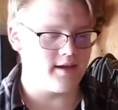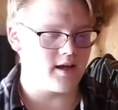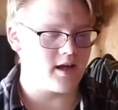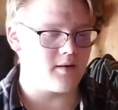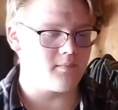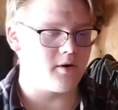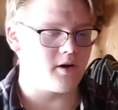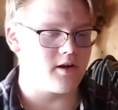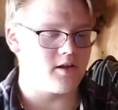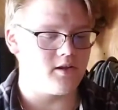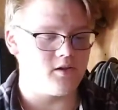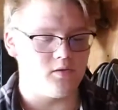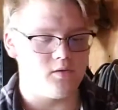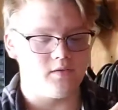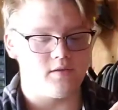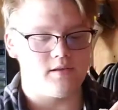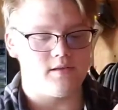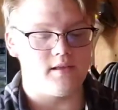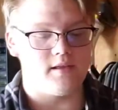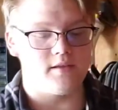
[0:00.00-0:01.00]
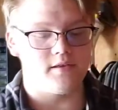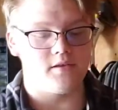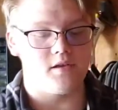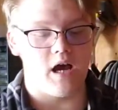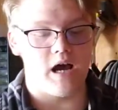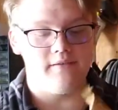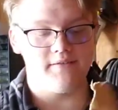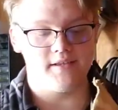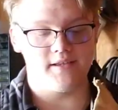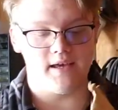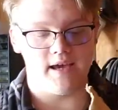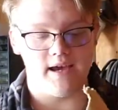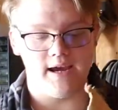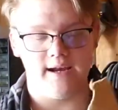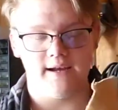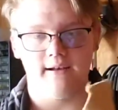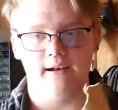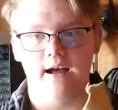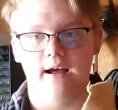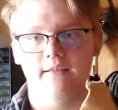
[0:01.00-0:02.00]
thing, I'm going to use the soft
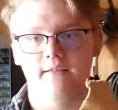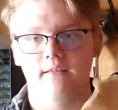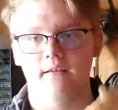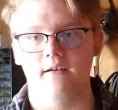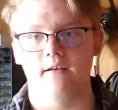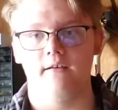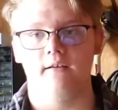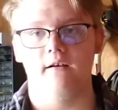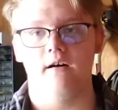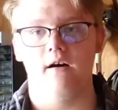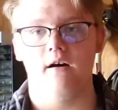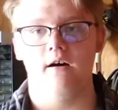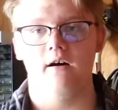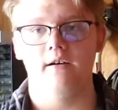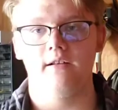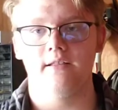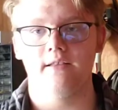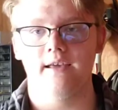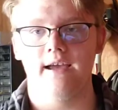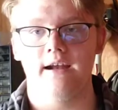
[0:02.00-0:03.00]
side, not the hard